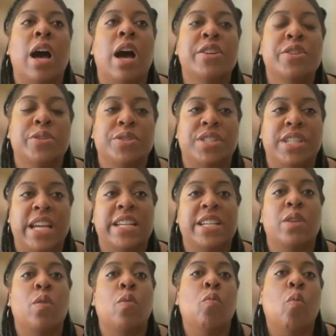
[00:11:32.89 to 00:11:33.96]

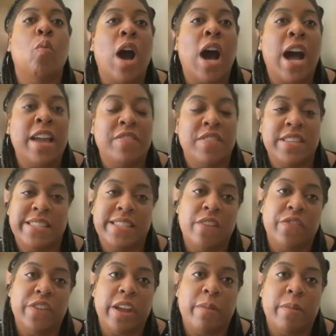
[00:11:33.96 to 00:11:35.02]
understanding why these
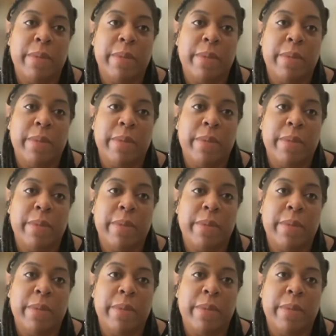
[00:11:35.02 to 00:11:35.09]
self-care